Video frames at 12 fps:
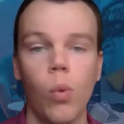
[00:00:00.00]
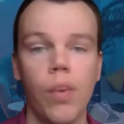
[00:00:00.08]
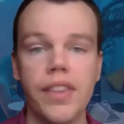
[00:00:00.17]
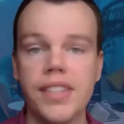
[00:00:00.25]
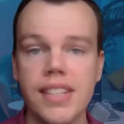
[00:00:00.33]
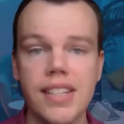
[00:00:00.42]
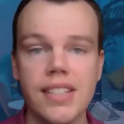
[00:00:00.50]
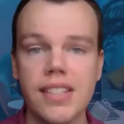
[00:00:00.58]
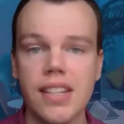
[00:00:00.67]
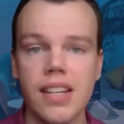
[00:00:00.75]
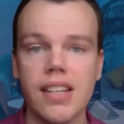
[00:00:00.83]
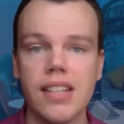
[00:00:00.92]
what the
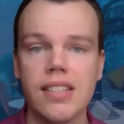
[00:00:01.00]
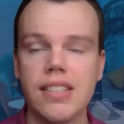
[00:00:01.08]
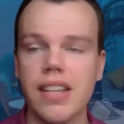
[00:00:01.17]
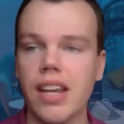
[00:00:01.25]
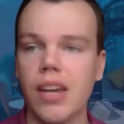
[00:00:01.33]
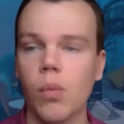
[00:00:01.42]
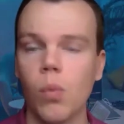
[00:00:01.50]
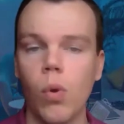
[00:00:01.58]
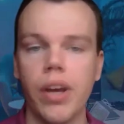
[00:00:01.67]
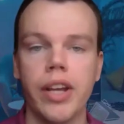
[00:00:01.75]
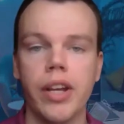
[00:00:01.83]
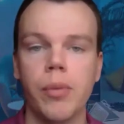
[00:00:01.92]
season is and
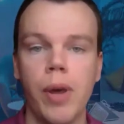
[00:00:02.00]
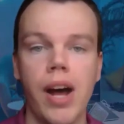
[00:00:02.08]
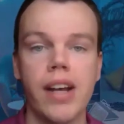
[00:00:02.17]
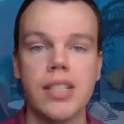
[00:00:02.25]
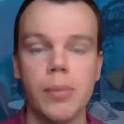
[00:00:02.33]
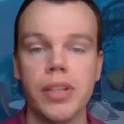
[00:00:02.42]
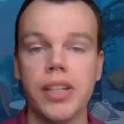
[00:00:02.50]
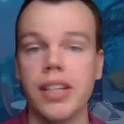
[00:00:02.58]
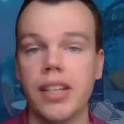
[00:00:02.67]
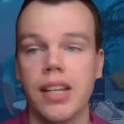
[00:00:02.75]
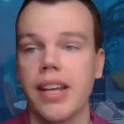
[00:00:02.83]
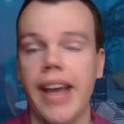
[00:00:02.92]
what could
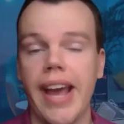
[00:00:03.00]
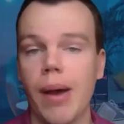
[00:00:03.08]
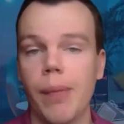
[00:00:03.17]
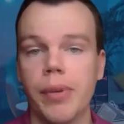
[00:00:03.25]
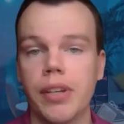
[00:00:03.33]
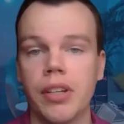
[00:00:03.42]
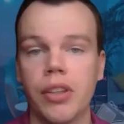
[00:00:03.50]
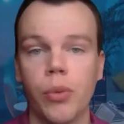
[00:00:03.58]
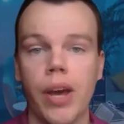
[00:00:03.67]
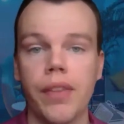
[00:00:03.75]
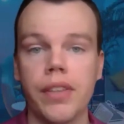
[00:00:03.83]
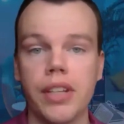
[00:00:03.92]
possibly happen
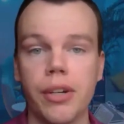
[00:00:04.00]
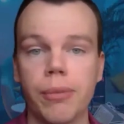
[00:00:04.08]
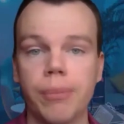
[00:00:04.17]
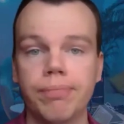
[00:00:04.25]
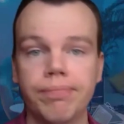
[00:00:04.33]
throughout the year?